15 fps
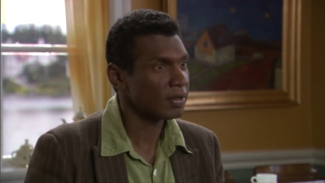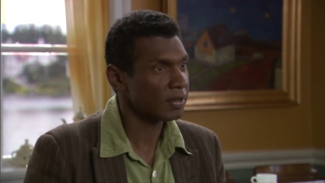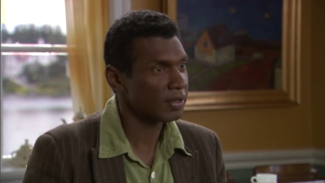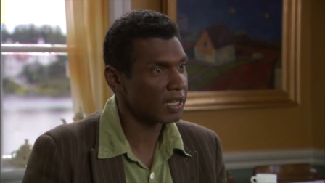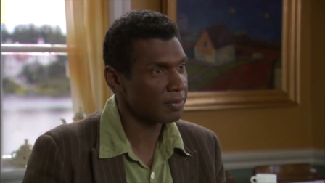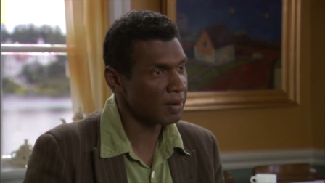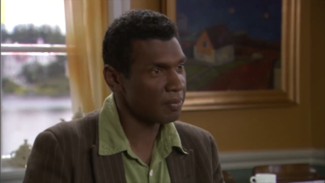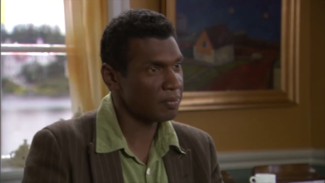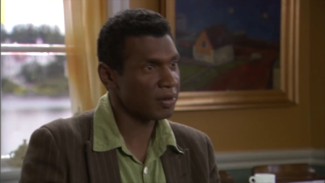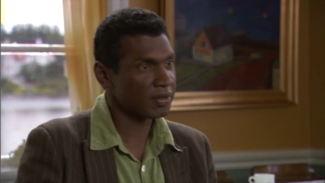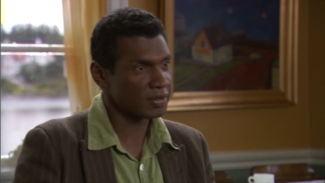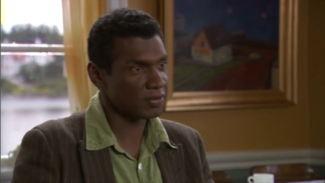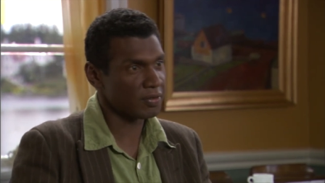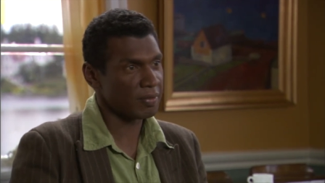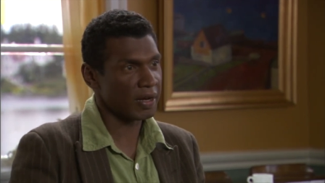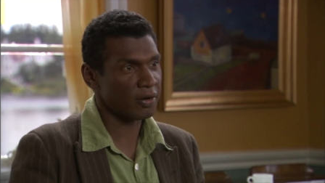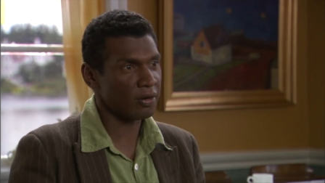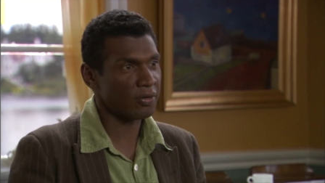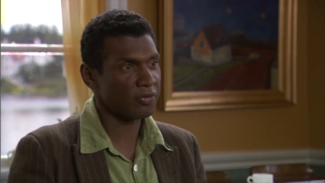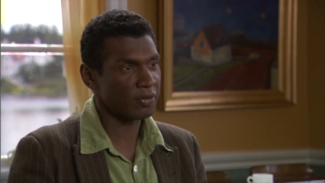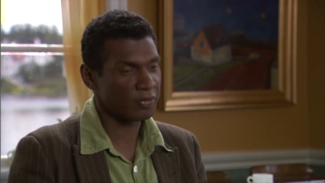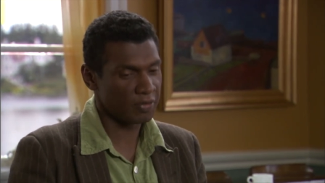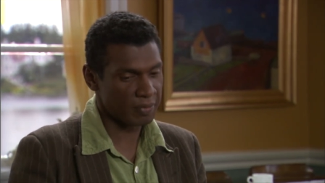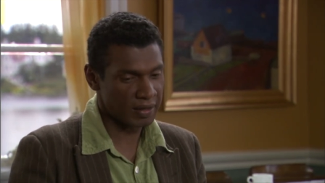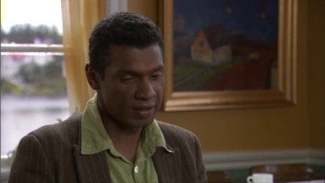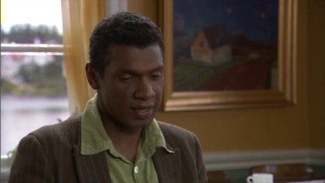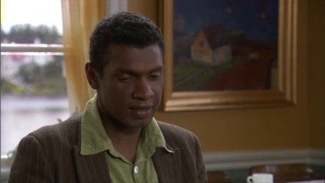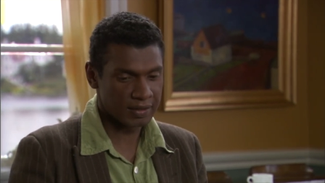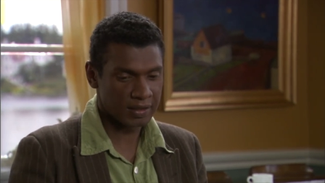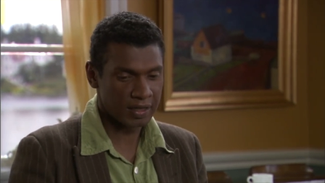take my books from my off from my
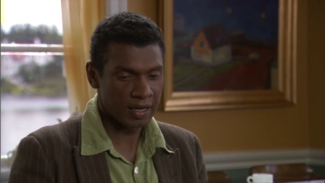desk,